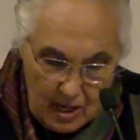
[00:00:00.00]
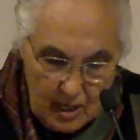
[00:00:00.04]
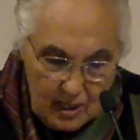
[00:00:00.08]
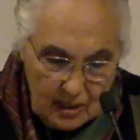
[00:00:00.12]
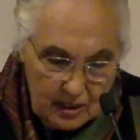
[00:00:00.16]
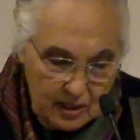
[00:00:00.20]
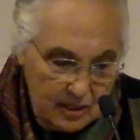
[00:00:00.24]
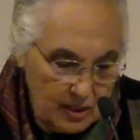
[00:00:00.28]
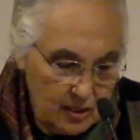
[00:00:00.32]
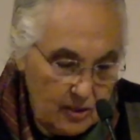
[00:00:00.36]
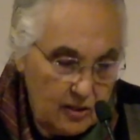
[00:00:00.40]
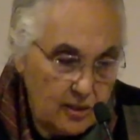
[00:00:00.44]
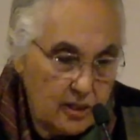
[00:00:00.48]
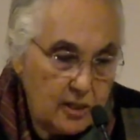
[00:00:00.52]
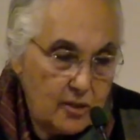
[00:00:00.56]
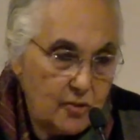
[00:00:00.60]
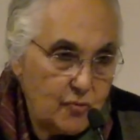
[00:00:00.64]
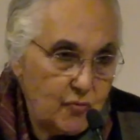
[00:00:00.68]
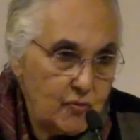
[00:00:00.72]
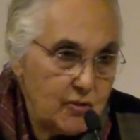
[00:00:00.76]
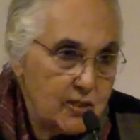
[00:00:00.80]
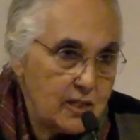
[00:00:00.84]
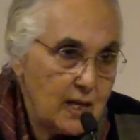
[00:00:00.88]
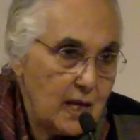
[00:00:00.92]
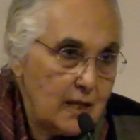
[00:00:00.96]
since it
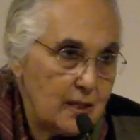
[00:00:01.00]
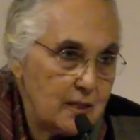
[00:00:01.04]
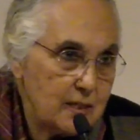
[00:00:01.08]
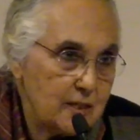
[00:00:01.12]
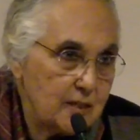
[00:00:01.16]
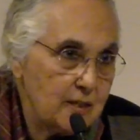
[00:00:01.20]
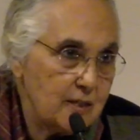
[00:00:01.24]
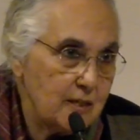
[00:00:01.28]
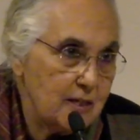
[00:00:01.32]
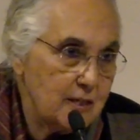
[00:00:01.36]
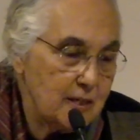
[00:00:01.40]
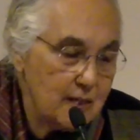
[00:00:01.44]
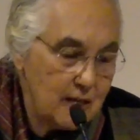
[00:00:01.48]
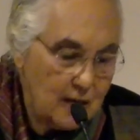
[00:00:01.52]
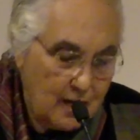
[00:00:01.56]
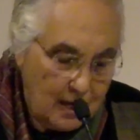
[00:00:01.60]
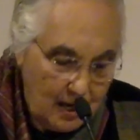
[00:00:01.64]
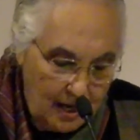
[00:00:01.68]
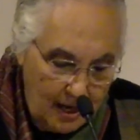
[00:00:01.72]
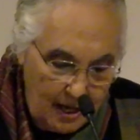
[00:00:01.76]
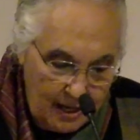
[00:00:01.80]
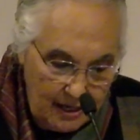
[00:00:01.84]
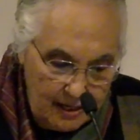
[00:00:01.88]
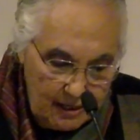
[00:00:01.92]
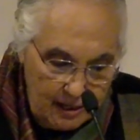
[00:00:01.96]
resulted in
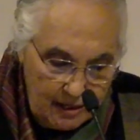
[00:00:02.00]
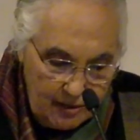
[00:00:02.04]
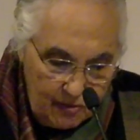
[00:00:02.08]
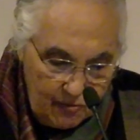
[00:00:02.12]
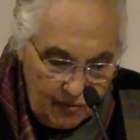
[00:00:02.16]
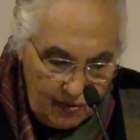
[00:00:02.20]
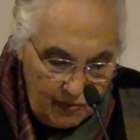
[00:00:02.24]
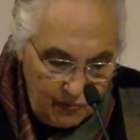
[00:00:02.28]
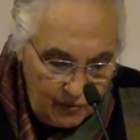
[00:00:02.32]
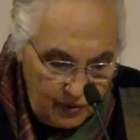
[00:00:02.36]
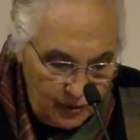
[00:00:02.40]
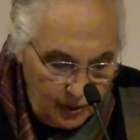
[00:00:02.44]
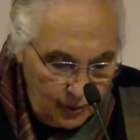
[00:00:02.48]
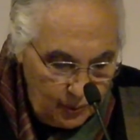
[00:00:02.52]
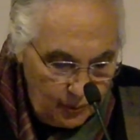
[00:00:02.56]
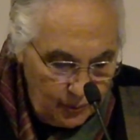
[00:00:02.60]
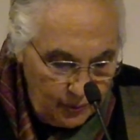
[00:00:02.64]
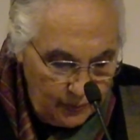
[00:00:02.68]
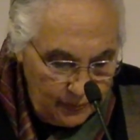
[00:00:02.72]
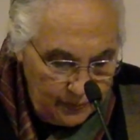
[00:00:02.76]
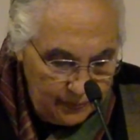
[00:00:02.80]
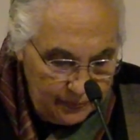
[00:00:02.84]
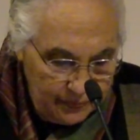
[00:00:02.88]
declining revenue.